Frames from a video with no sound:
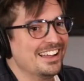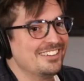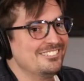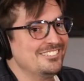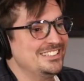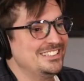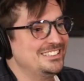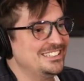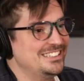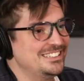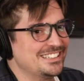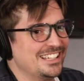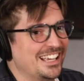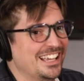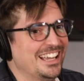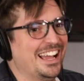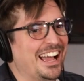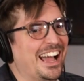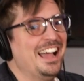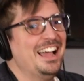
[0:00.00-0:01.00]
I mean, geez,
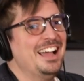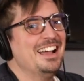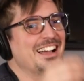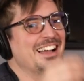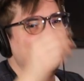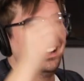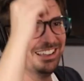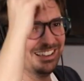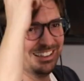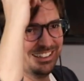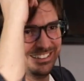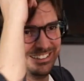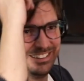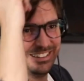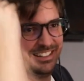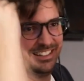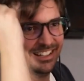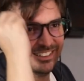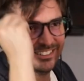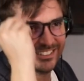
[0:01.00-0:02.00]

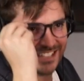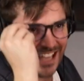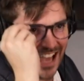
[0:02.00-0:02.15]
tilt